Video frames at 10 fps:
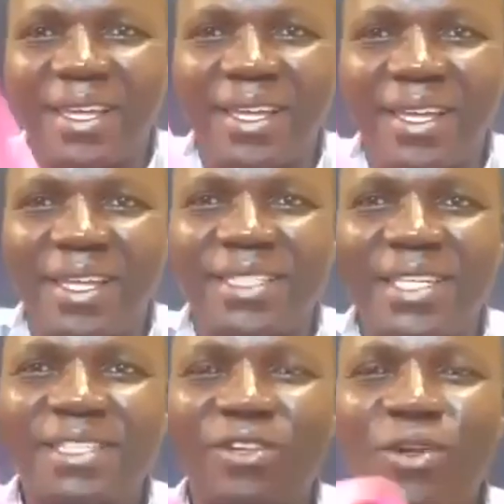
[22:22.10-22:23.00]
Is
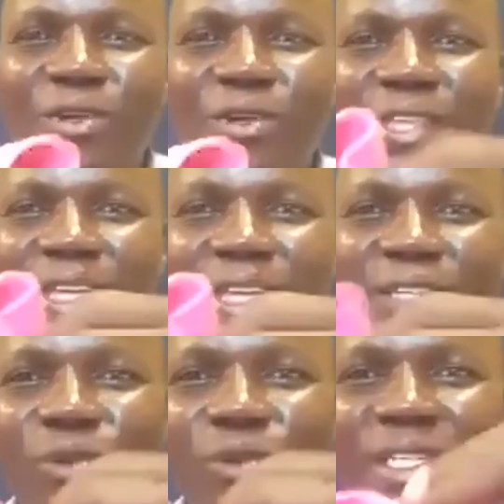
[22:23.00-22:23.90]
this cloth a
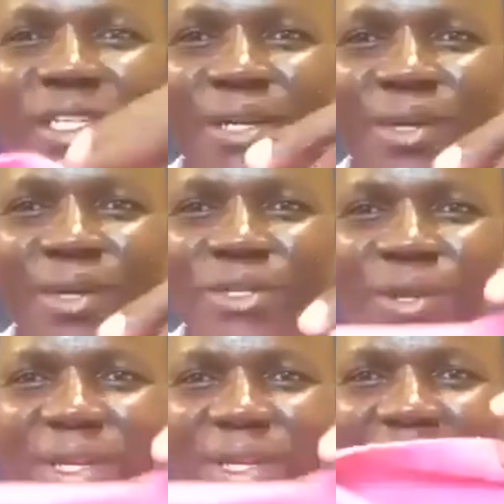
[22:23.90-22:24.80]
solid, liquid, or a
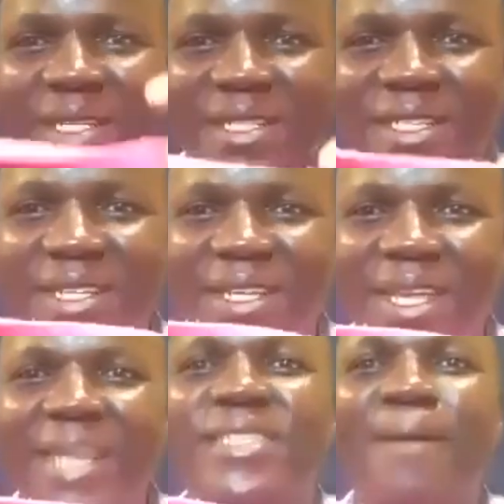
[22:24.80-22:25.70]
gas? Yeah,
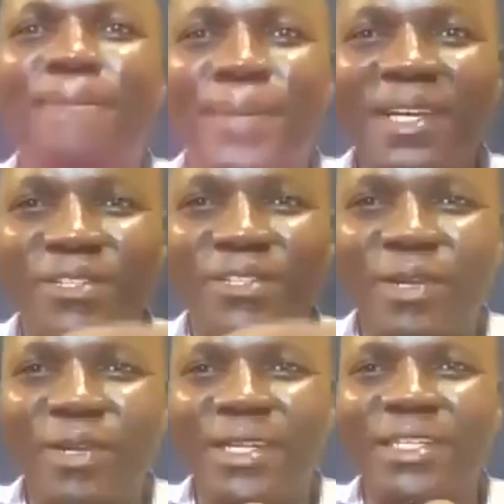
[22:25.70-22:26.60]
it's a pink solid.
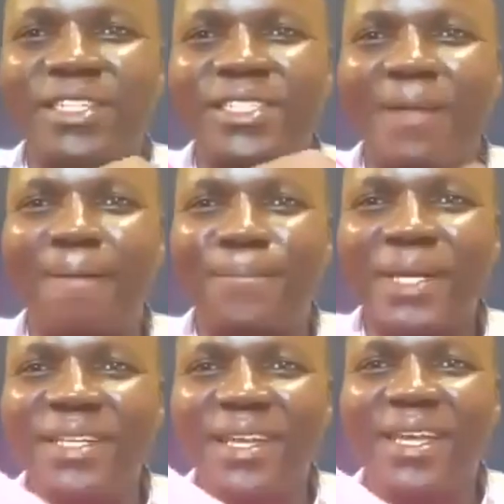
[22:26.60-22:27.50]
It's a
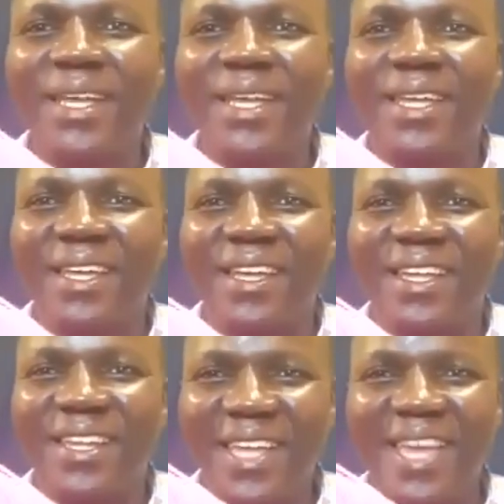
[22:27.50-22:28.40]
pink.
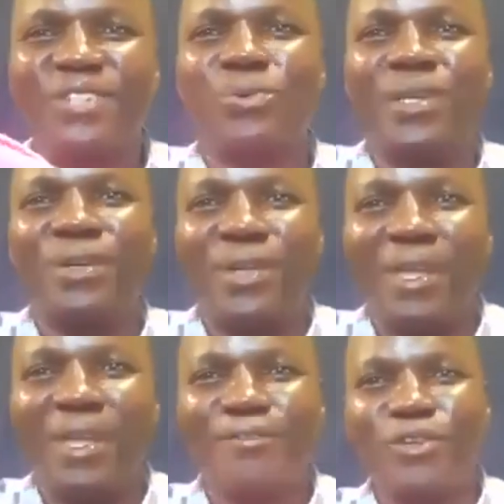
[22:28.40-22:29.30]
Yes,
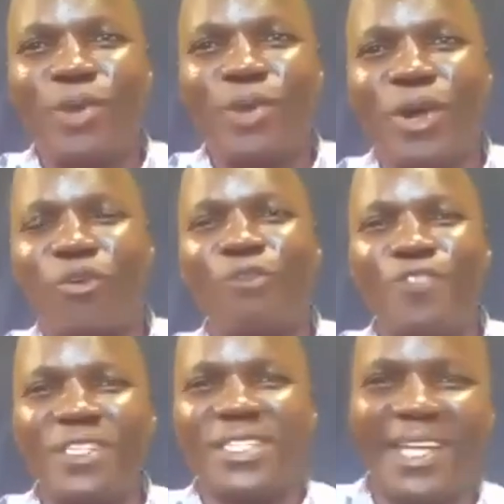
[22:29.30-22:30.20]
everybody are
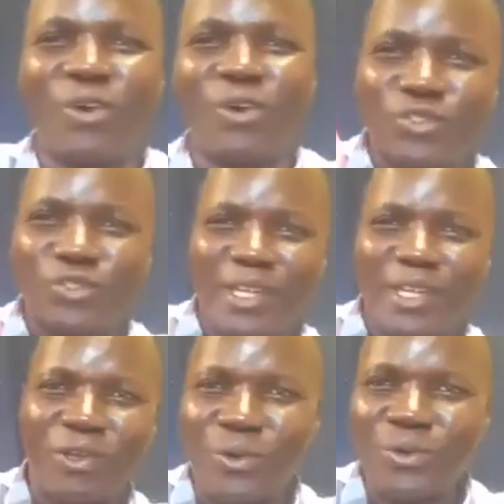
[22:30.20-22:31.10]
convinced that also the
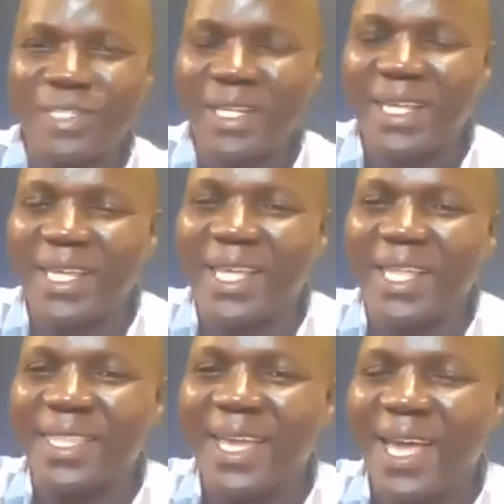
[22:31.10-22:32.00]
clothes,
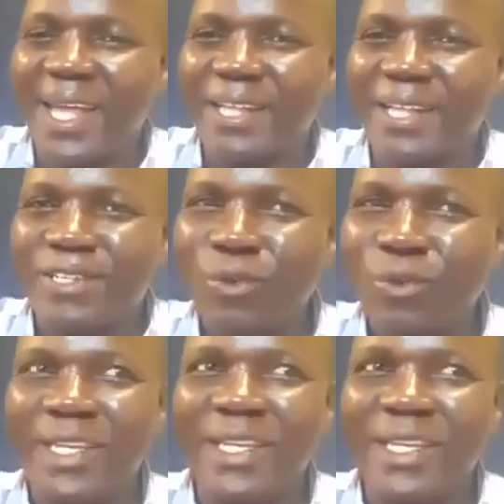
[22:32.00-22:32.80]
they are solid.